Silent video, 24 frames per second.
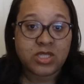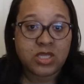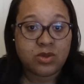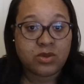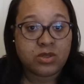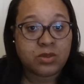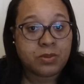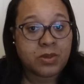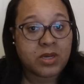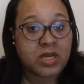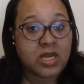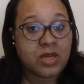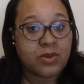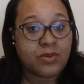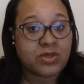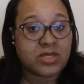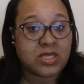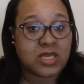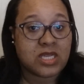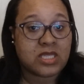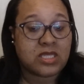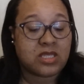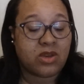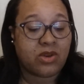She Was Pretty
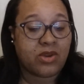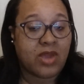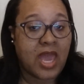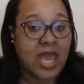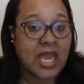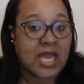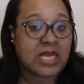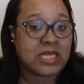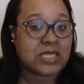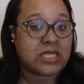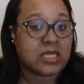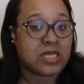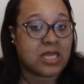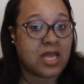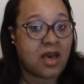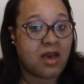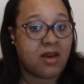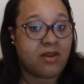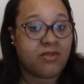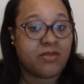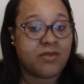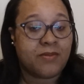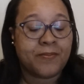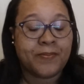was It's Okay, It's
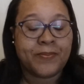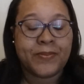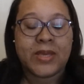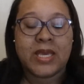Love.